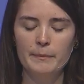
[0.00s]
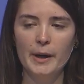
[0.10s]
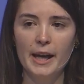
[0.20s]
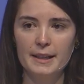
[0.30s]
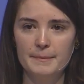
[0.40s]

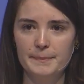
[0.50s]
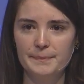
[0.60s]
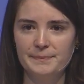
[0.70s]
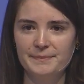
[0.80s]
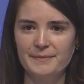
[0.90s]
But
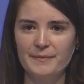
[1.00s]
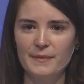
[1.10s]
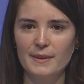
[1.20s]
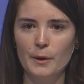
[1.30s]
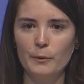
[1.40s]

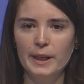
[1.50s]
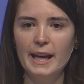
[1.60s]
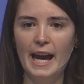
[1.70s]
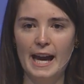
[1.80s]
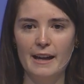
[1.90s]
we
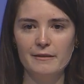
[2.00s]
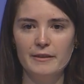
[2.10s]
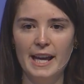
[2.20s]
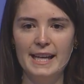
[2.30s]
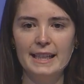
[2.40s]

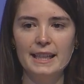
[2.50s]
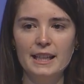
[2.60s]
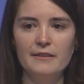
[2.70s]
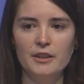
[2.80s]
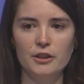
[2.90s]
have an
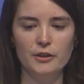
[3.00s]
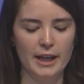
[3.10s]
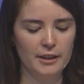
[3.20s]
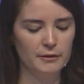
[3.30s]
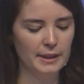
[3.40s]
even
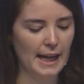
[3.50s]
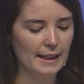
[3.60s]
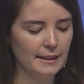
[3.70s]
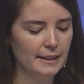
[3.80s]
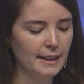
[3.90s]
greater
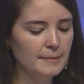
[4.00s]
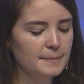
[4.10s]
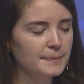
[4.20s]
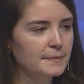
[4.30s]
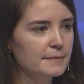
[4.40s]
reality.
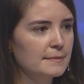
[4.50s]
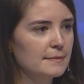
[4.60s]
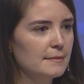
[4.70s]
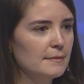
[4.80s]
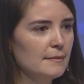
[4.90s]

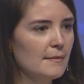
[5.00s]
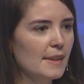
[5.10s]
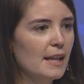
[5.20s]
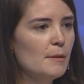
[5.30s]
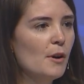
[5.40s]

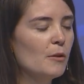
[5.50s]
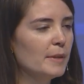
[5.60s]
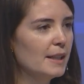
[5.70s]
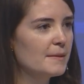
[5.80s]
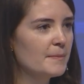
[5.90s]
In a
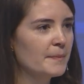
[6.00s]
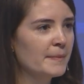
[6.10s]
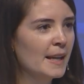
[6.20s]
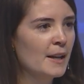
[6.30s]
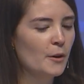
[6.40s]
moment,
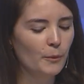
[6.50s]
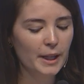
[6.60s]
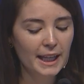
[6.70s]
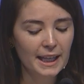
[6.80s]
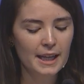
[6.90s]

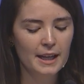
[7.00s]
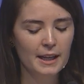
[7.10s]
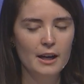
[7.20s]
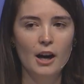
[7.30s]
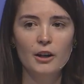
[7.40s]
we
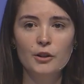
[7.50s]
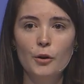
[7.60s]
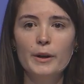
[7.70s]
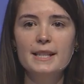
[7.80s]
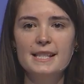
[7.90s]
are
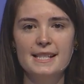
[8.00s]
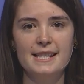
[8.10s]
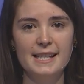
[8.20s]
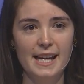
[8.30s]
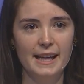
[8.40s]
going to
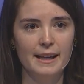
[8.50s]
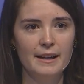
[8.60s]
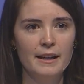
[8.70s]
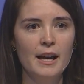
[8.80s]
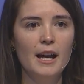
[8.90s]
sing
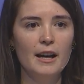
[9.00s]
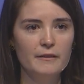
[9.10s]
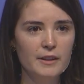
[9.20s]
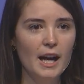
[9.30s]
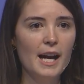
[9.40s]

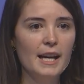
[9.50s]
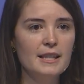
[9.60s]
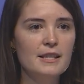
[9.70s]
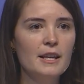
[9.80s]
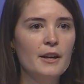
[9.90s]
of
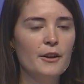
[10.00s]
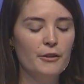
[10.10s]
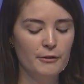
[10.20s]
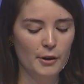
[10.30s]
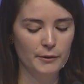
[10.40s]
God's
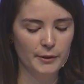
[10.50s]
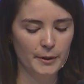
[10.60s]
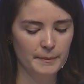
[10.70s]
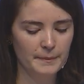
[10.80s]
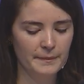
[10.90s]
throne
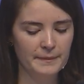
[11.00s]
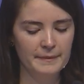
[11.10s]
room.